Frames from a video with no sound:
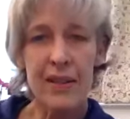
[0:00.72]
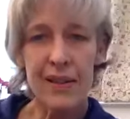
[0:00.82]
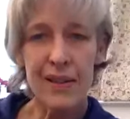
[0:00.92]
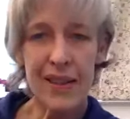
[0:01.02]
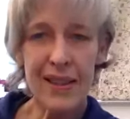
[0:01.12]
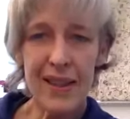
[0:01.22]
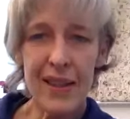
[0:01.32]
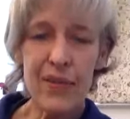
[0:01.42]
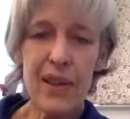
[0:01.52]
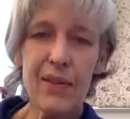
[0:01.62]
So this
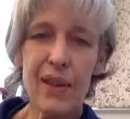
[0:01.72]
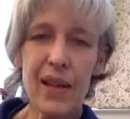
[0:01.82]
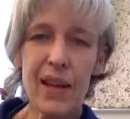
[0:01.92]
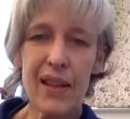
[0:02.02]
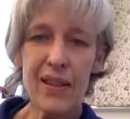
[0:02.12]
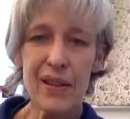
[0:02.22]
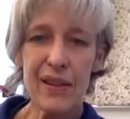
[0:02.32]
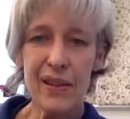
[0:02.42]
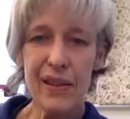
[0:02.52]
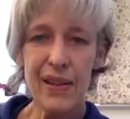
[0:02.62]
evening we're going
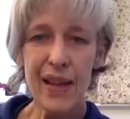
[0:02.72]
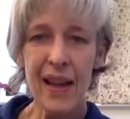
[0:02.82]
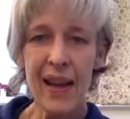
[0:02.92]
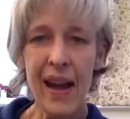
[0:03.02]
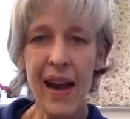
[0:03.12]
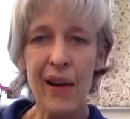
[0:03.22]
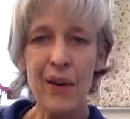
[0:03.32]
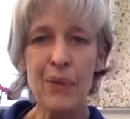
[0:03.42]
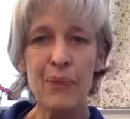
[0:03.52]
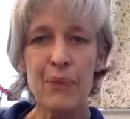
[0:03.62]
to look at
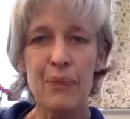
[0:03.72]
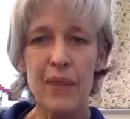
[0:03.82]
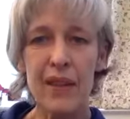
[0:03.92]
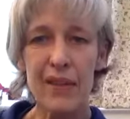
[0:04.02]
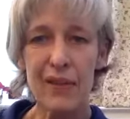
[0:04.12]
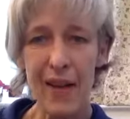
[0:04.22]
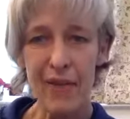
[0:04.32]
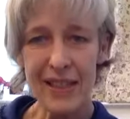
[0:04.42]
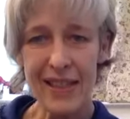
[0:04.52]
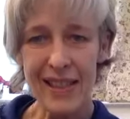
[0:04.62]
how
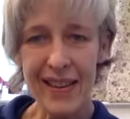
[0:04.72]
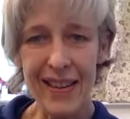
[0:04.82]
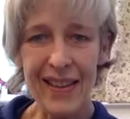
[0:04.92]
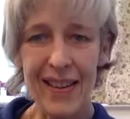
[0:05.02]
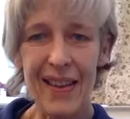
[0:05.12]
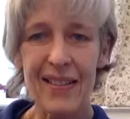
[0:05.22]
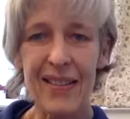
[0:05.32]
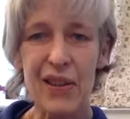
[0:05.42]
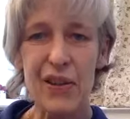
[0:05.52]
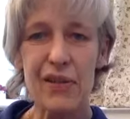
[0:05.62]
gravity and
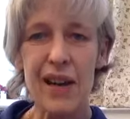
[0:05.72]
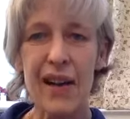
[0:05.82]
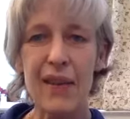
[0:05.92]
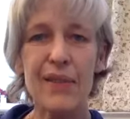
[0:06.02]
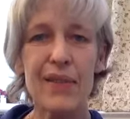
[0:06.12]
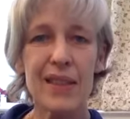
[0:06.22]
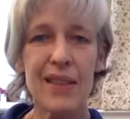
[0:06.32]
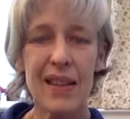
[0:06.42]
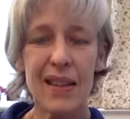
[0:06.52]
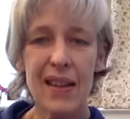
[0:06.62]
the ground
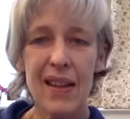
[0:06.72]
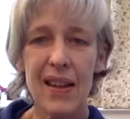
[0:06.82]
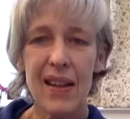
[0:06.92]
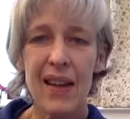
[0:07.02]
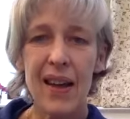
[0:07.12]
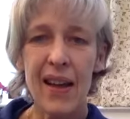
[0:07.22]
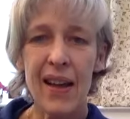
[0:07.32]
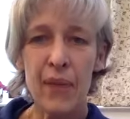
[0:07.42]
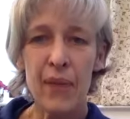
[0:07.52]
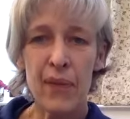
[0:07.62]
uh,
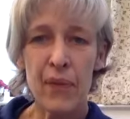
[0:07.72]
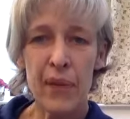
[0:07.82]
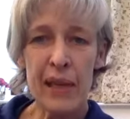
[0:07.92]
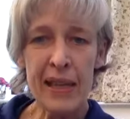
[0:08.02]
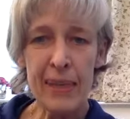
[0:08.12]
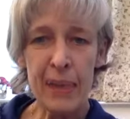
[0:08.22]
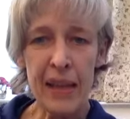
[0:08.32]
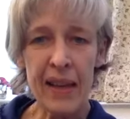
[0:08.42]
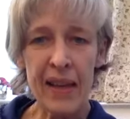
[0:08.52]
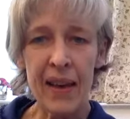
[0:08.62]
can really
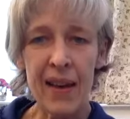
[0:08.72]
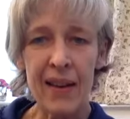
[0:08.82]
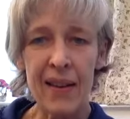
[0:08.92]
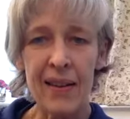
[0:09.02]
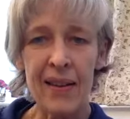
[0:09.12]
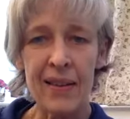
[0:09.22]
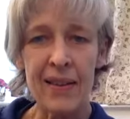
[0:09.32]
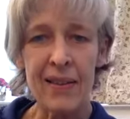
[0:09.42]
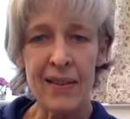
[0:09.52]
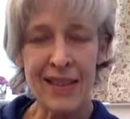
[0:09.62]
be uh, an,
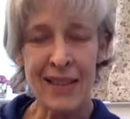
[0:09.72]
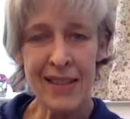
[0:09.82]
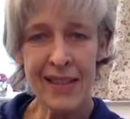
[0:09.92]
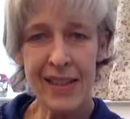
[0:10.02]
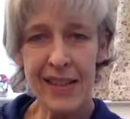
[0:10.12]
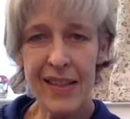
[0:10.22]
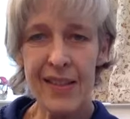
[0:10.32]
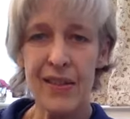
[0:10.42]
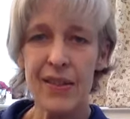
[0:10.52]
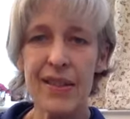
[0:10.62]
an
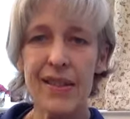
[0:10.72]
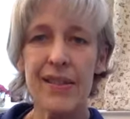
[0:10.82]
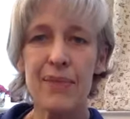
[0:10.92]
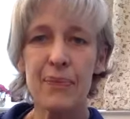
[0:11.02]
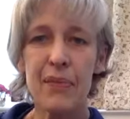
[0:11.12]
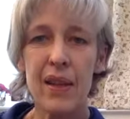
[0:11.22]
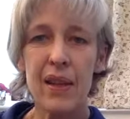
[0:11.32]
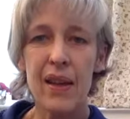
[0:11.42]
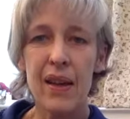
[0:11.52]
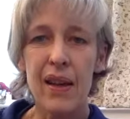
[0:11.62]
assistance,
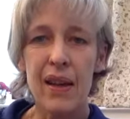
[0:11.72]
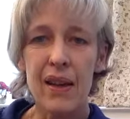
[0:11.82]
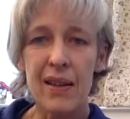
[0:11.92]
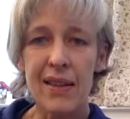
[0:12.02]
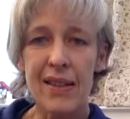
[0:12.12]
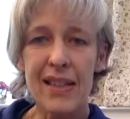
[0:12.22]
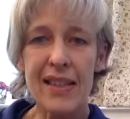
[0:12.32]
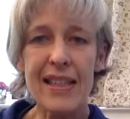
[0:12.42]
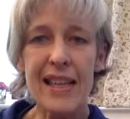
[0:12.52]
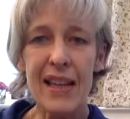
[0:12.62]
an
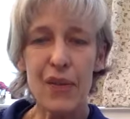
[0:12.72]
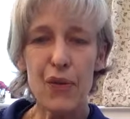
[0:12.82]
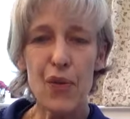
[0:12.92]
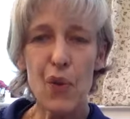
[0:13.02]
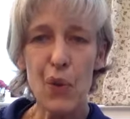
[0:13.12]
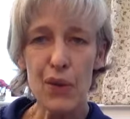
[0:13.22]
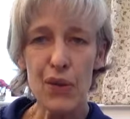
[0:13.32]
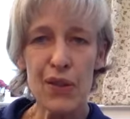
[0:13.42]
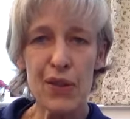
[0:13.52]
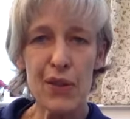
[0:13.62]
assisting
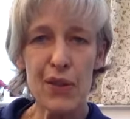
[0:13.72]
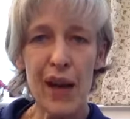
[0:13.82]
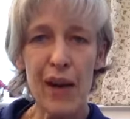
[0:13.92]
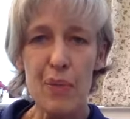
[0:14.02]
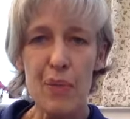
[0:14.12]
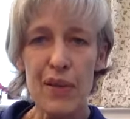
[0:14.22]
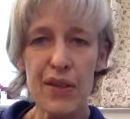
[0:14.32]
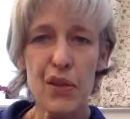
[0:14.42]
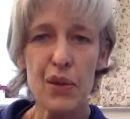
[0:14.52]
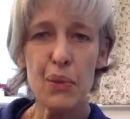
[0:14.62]
force to help
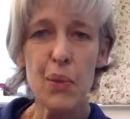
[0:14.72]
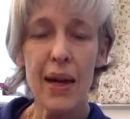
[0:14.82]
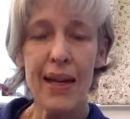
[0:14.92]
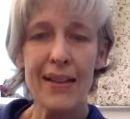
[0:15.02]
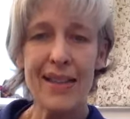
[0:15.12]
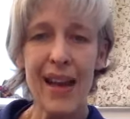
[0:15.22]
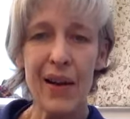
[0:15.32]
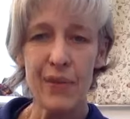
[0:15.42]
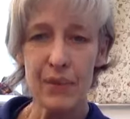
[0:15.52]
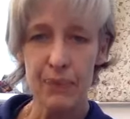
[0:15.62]
us to wind
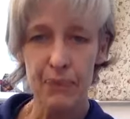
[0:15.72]
down